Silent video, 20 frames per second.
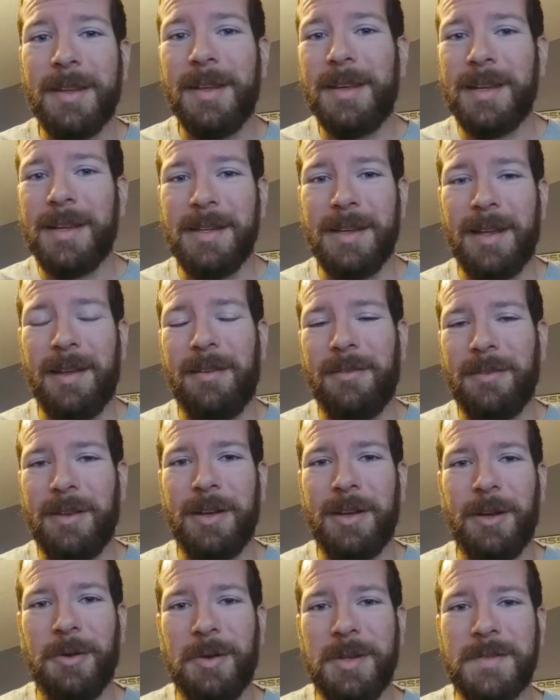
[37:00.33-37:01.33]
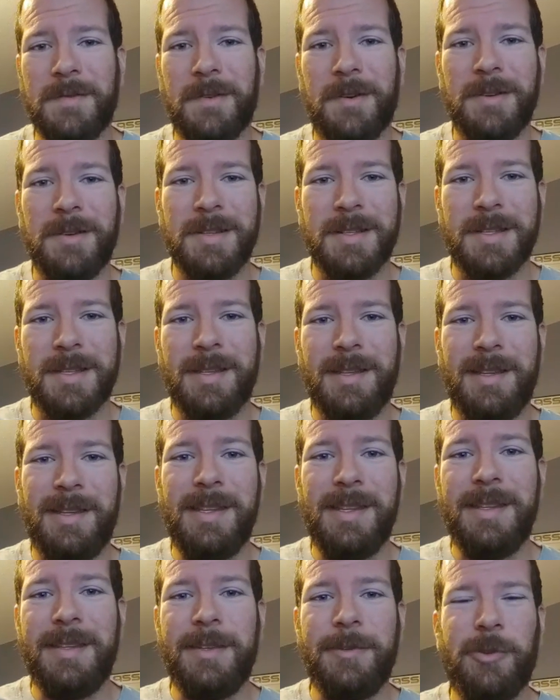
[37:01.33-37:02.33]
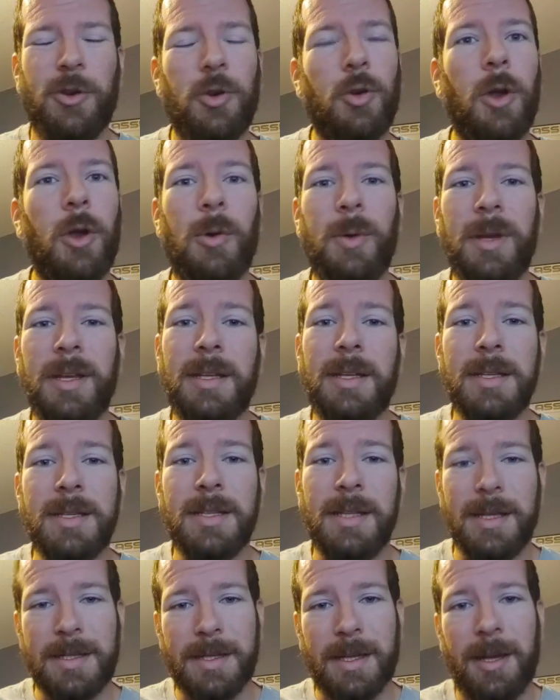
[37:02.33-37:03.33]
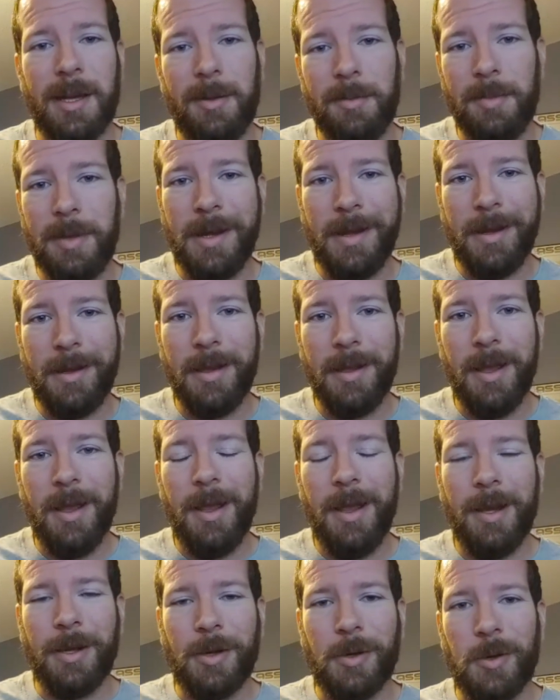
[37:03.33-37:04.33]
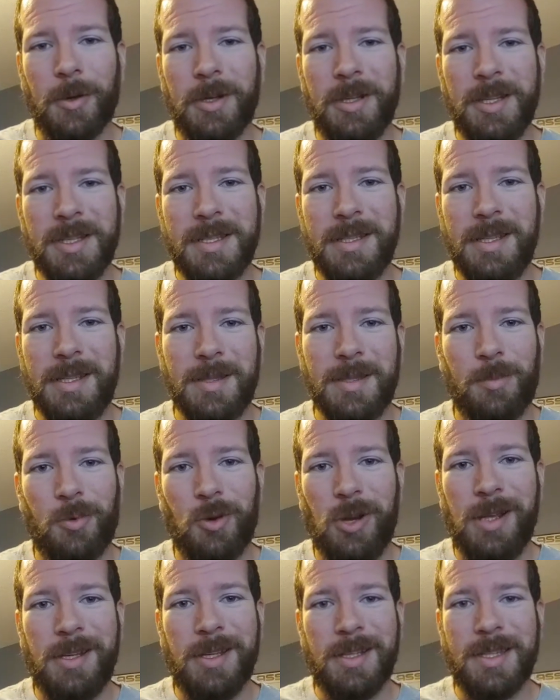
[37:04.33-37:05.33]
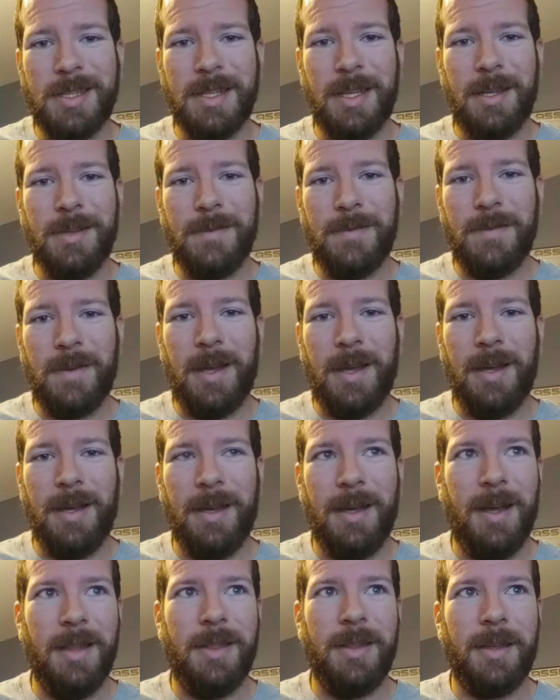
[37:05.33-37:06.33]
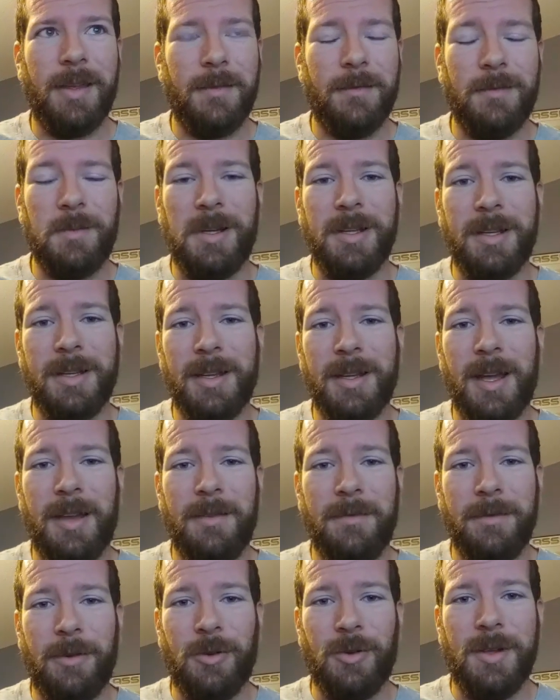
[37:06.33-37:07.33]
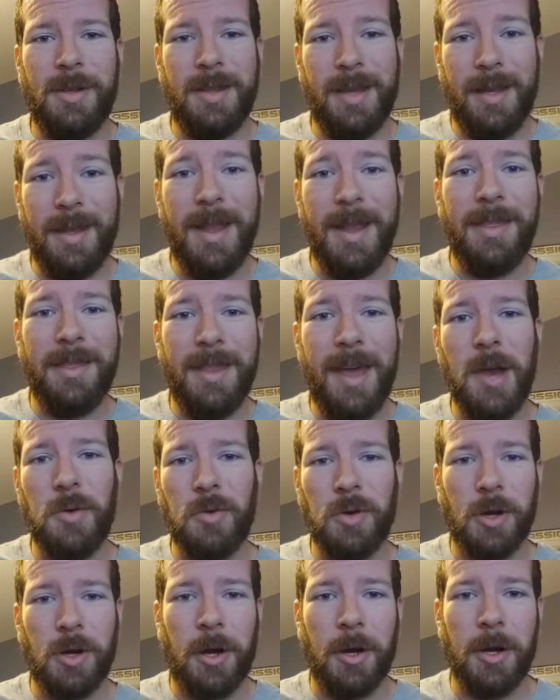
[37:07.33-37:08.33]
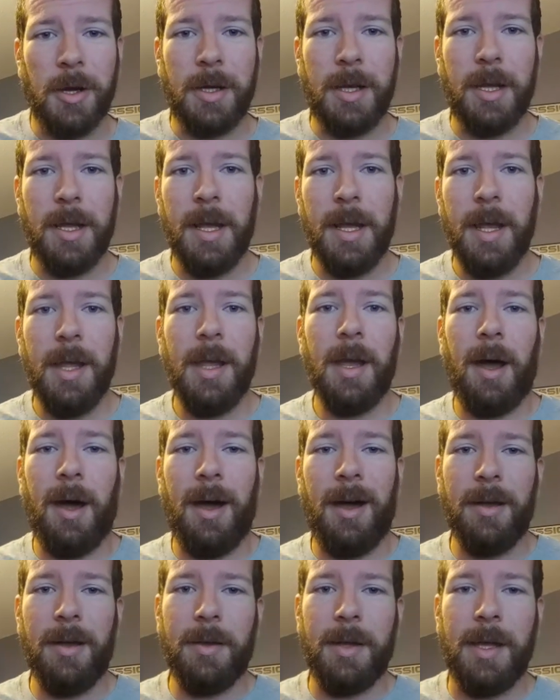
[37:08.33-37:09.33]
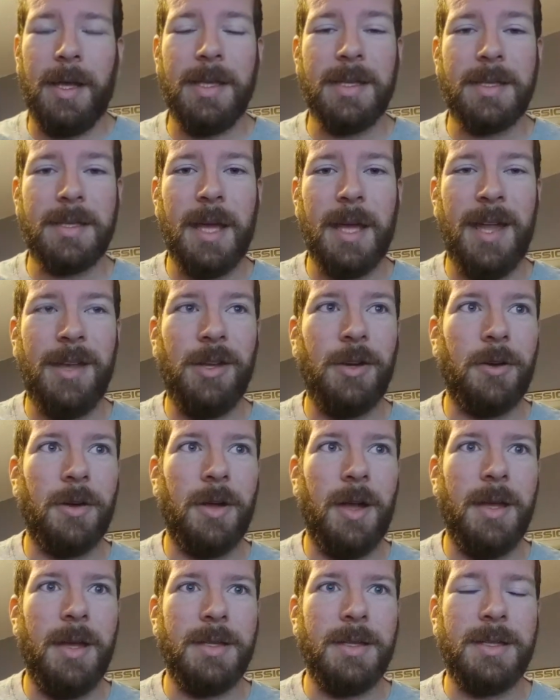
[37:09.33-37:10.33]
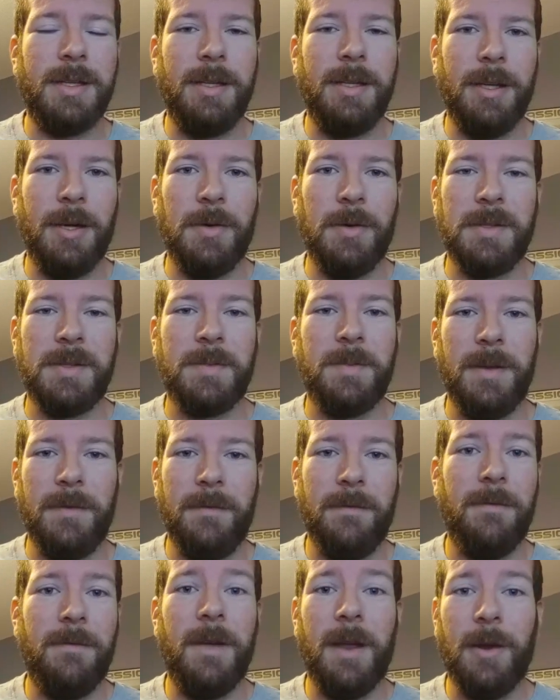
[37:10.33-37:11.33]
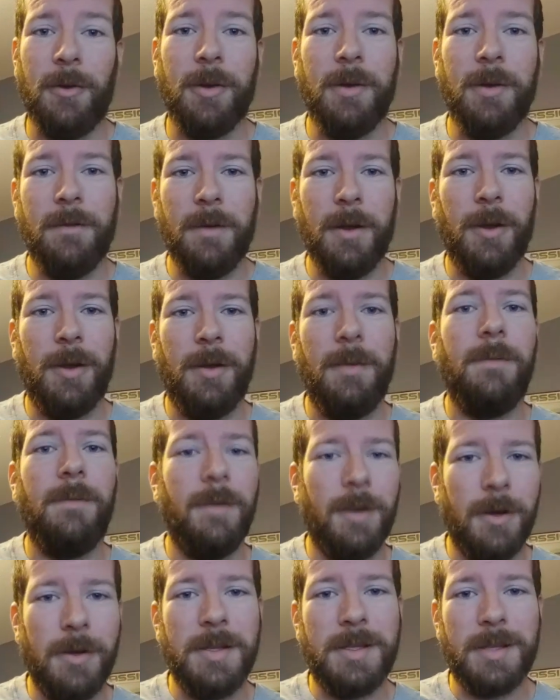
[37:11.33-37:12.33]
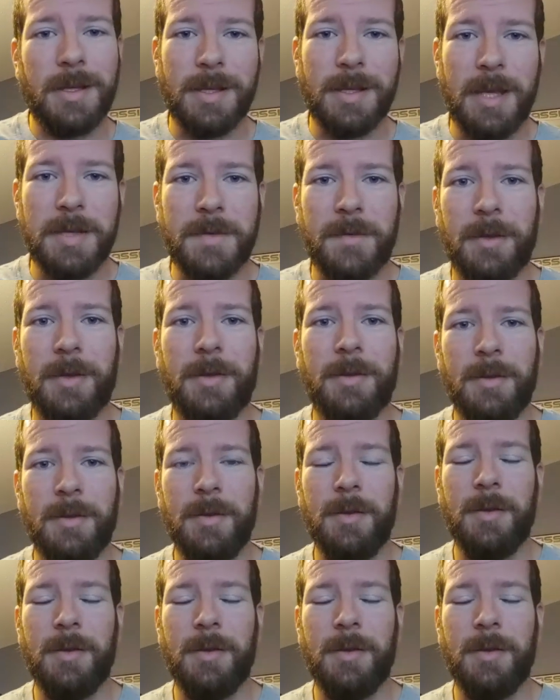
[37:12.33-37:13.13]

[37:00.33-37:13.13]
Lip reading: that he, as far as growing Disney as a company and growing Disney as a brand and stuff, I think everybody can kind of agree that in that regard, his tenure as CEO has been very, very, very successful.